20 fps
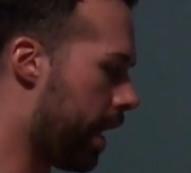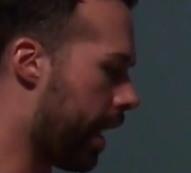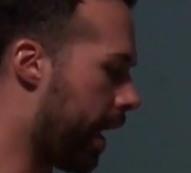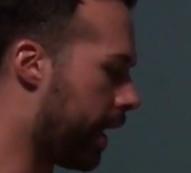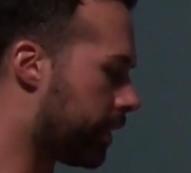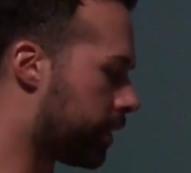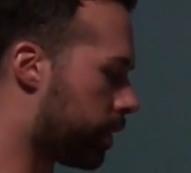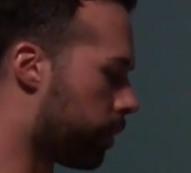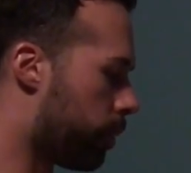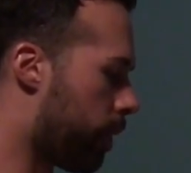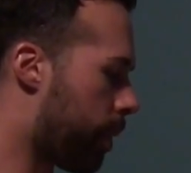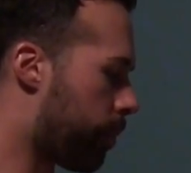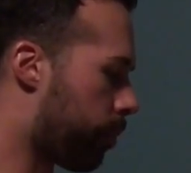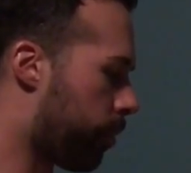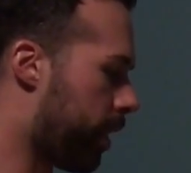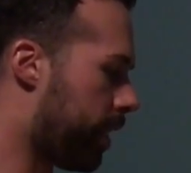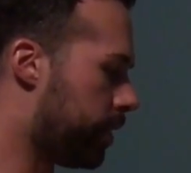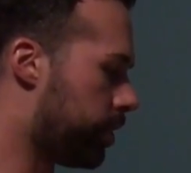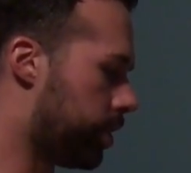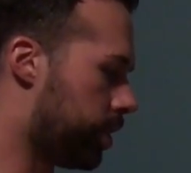as the
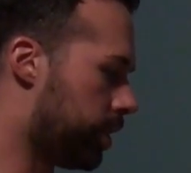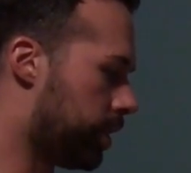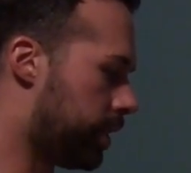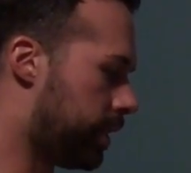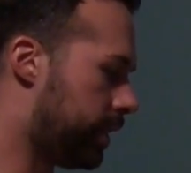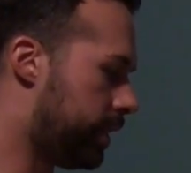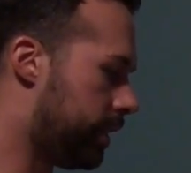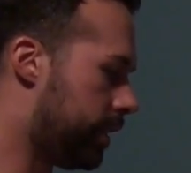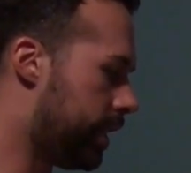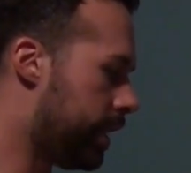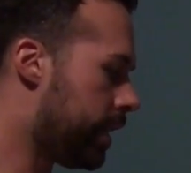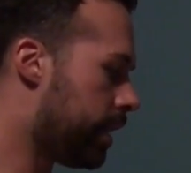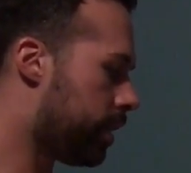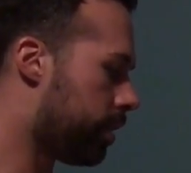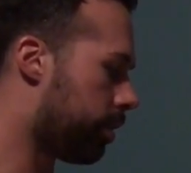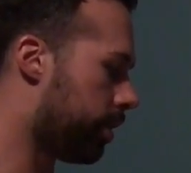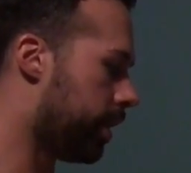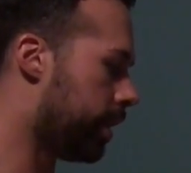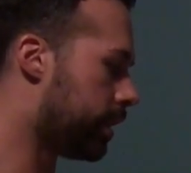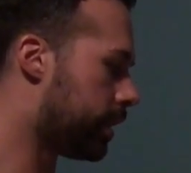rep ranges
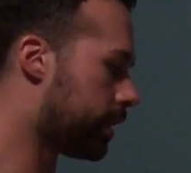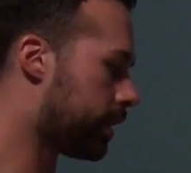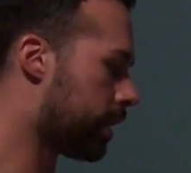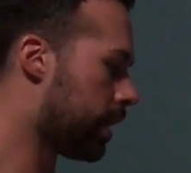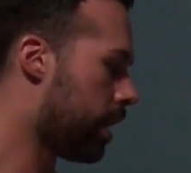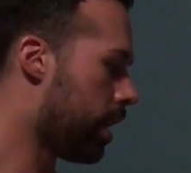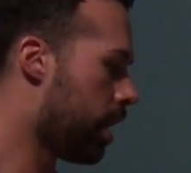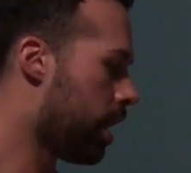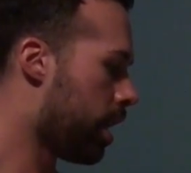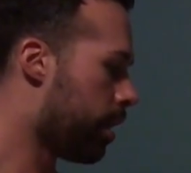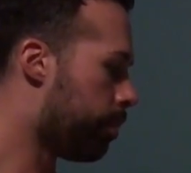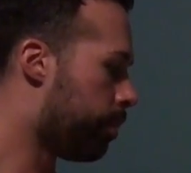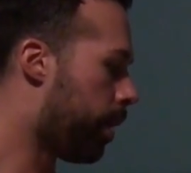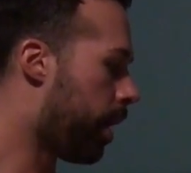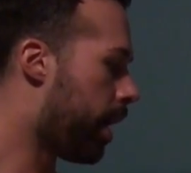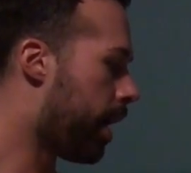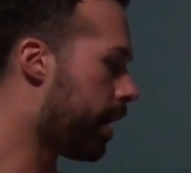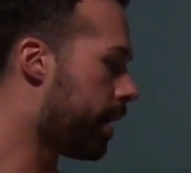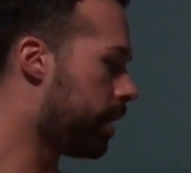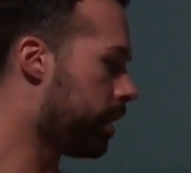decrease,
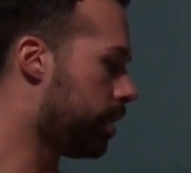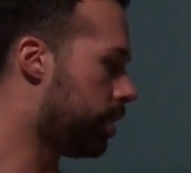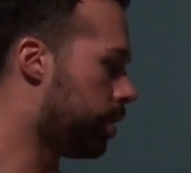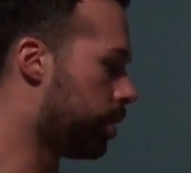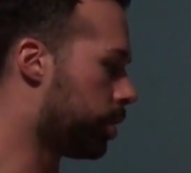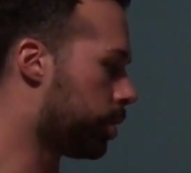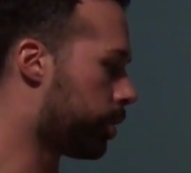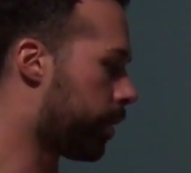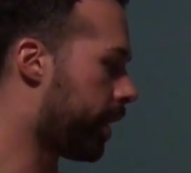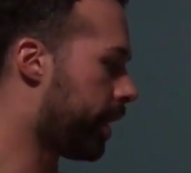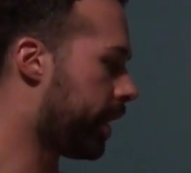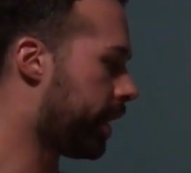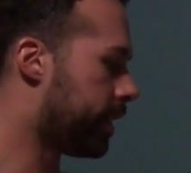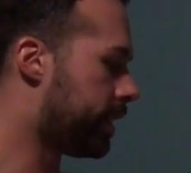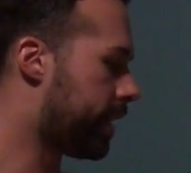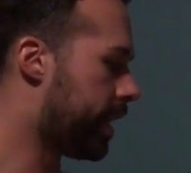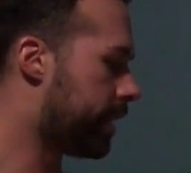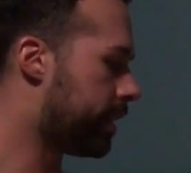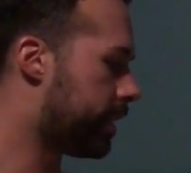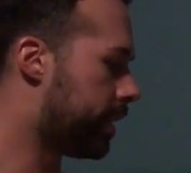but your training
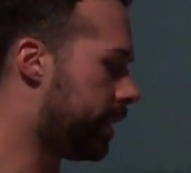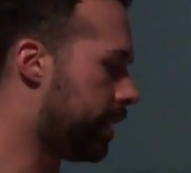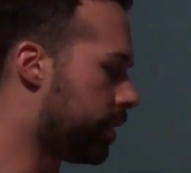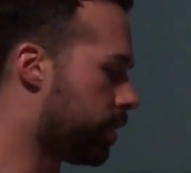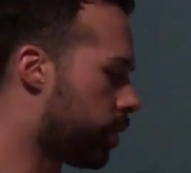intensity